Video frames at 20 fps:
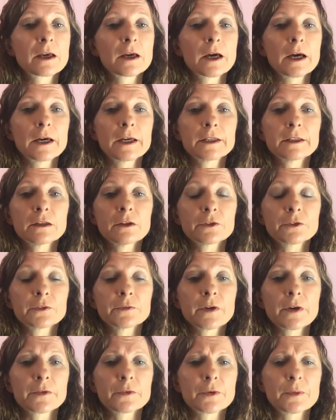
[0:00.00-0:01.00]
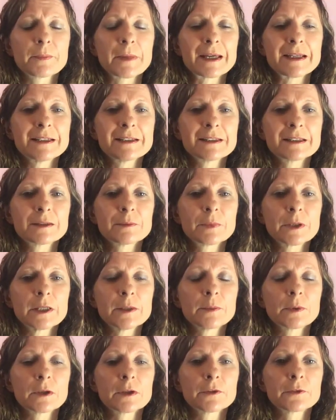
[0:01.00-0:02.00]
and lots of other amazing
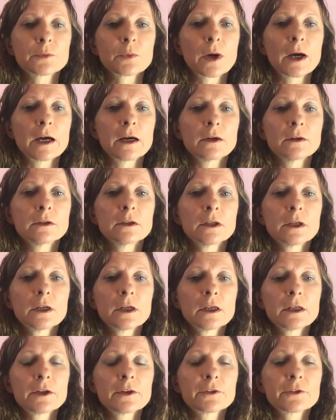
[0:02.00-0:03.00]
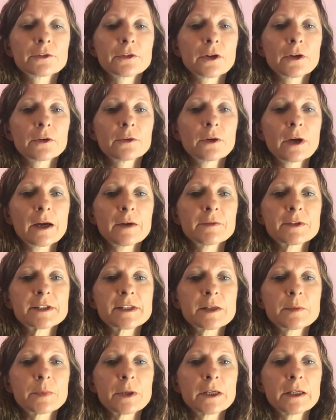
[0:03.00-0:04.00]
people as well. So have a
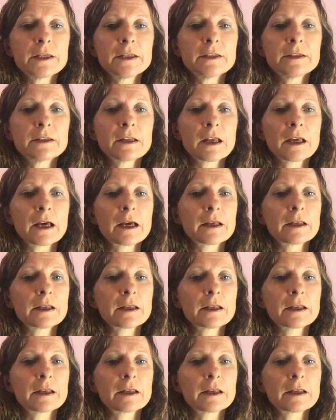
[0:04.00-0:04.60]
dip in.